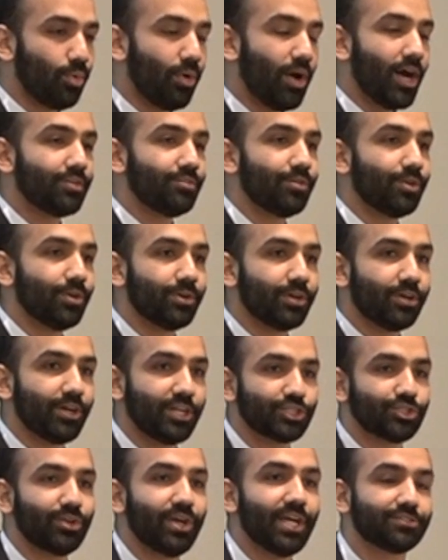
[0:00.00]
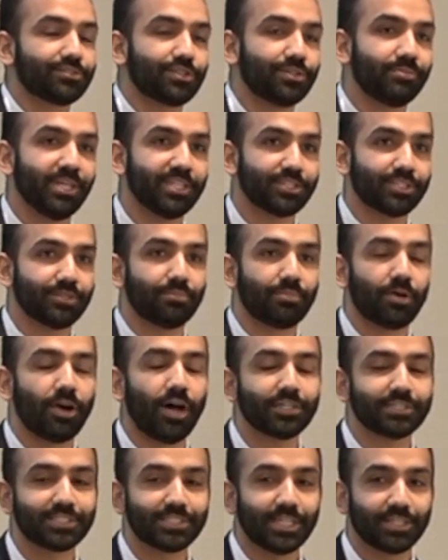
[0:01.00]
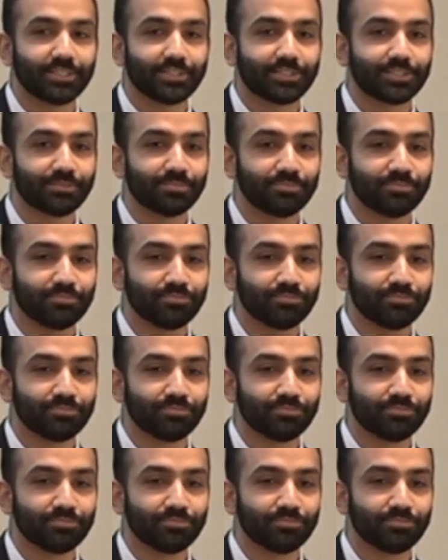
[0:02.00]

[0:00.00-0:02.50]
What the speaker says: quadrotor and transformation process.